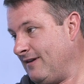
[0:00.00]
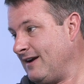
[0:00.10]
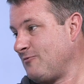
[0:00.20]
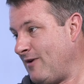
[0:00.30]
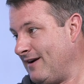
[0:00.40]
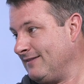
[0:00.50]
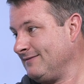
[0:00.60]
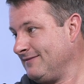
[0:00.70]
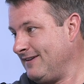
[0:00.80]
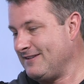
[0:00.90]
likes wine,
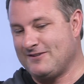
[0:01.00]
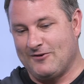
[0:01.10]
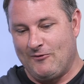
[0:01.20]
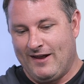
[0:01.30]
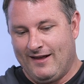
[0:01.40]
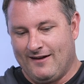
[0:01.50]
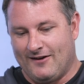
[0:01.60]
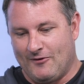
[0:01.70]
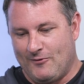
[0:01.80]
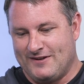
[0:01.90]
and so
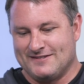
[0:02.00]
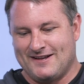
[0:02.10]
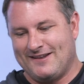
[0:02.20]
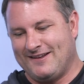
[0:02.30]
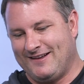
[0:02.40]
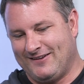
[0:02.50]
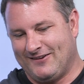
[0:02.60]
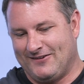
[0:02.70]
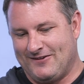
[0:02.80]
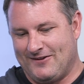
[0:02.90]
we designed
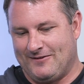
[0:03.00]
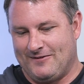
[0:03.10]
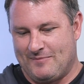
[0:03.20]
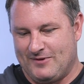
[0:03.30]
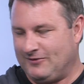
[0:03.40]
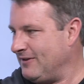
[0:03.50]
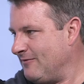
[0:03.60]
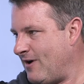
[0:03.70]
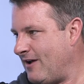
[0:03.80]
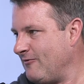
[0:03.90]
a
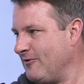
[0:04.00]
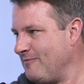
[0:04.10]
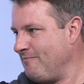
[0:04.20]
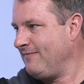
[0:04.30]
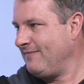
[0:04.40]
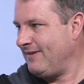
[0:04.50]
built-in wine room.